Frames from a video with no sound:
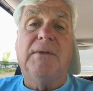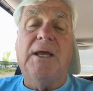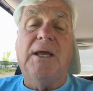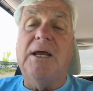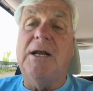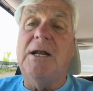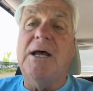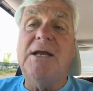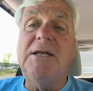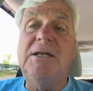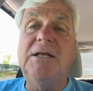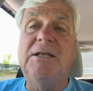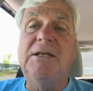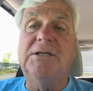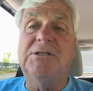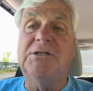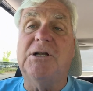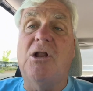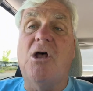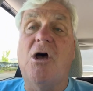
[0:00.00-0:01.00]
And I did
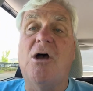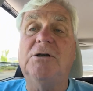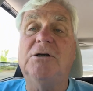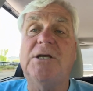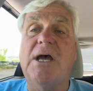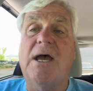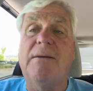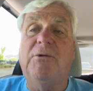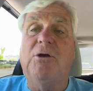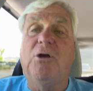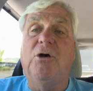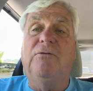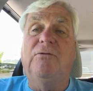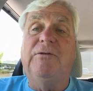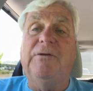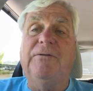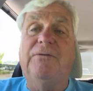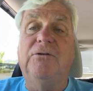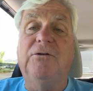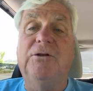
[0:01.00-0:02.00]
this a long time ago. If
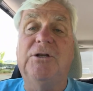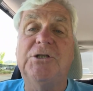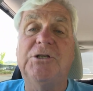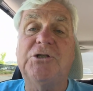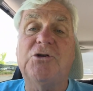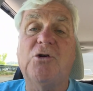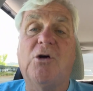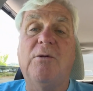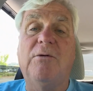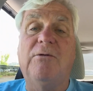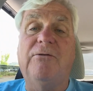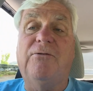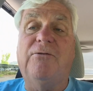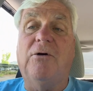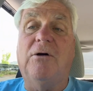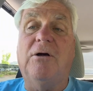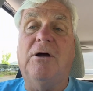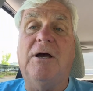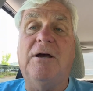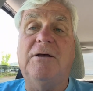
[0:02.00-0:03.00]
you've heard this story
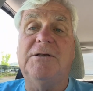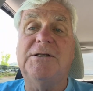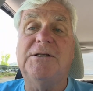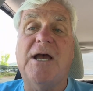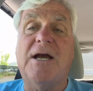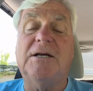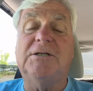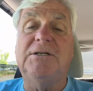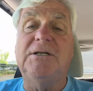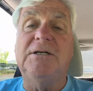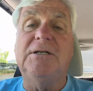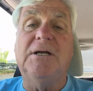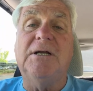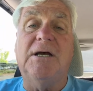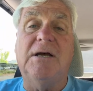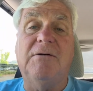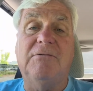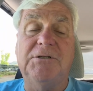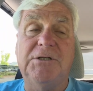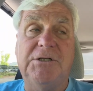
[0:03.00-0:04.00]
before, I was actually,
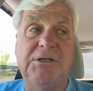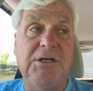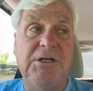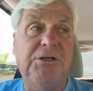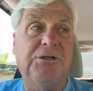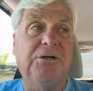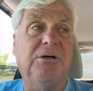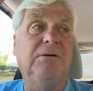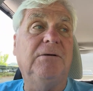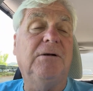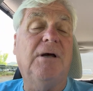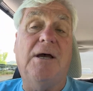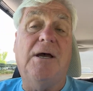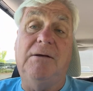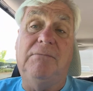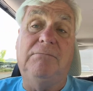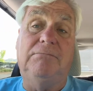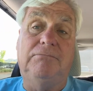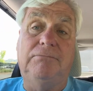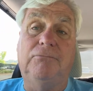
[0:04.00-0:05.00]
I was a teacher.
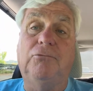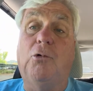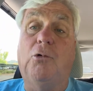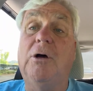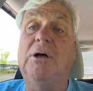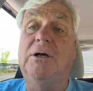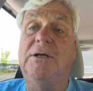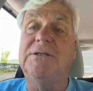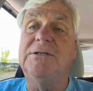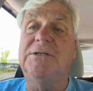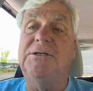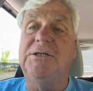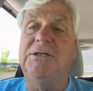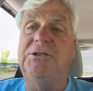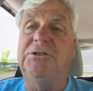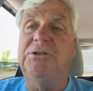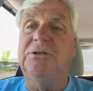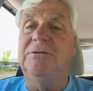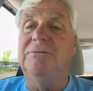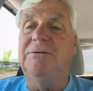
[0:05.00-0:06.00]
I was a
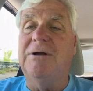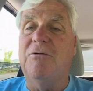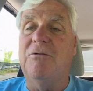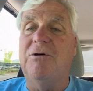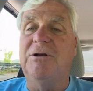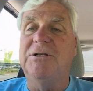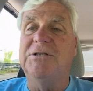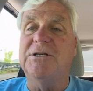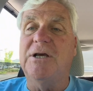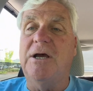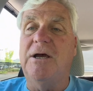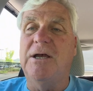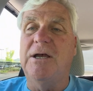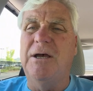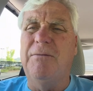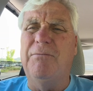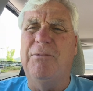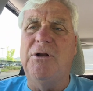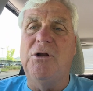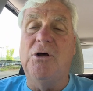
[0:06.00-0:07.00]
teacher. I want to say I
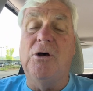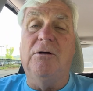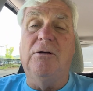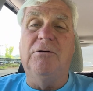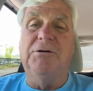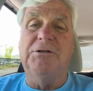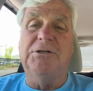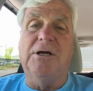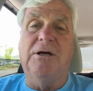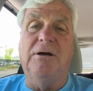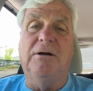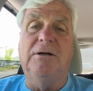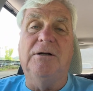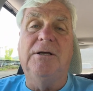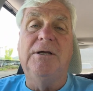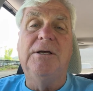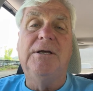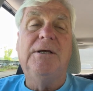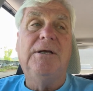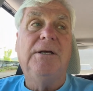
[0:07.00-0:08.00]
am, but no, I retired.
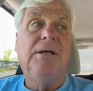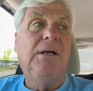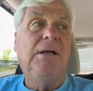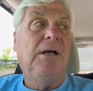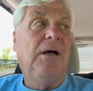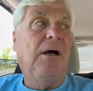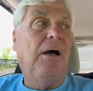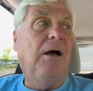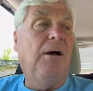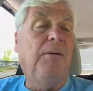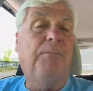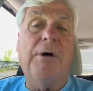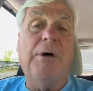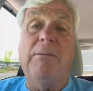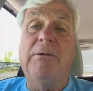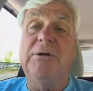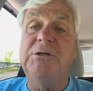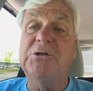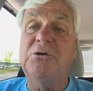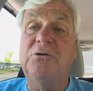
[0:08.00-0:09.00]
Uh,
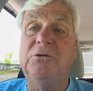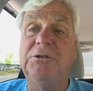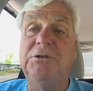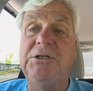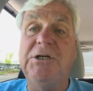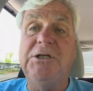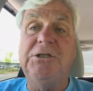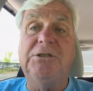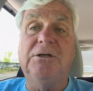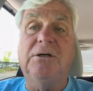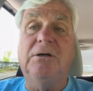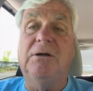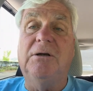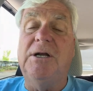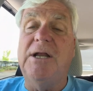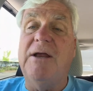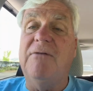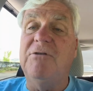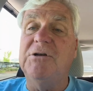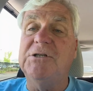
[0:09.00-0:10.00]
public school teacher.
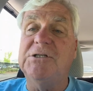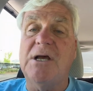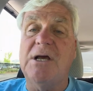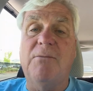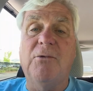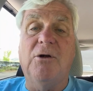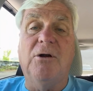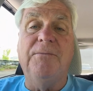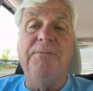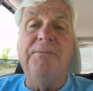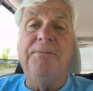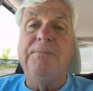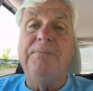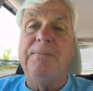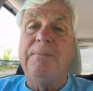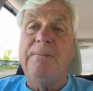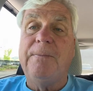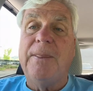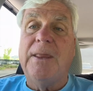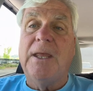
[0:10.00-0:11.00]
And every summer,
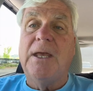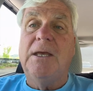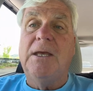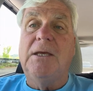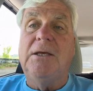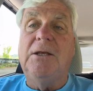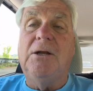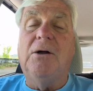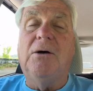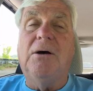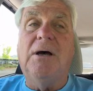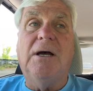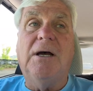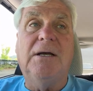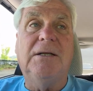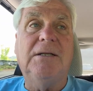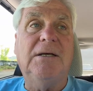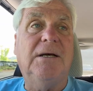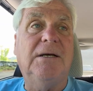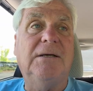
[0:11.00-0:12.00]
you know,
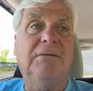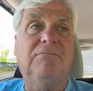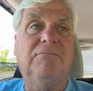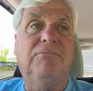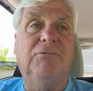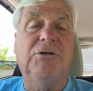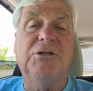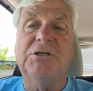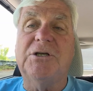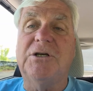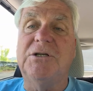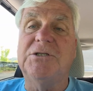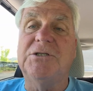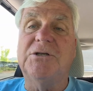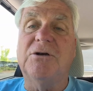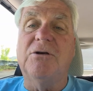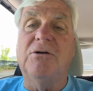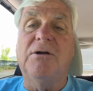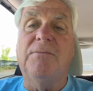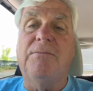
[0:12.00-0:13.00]
I, I was
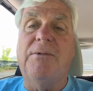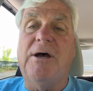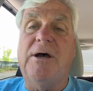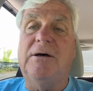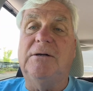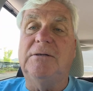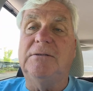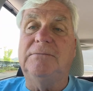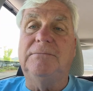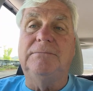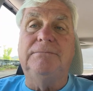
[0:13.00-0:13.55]
concerned about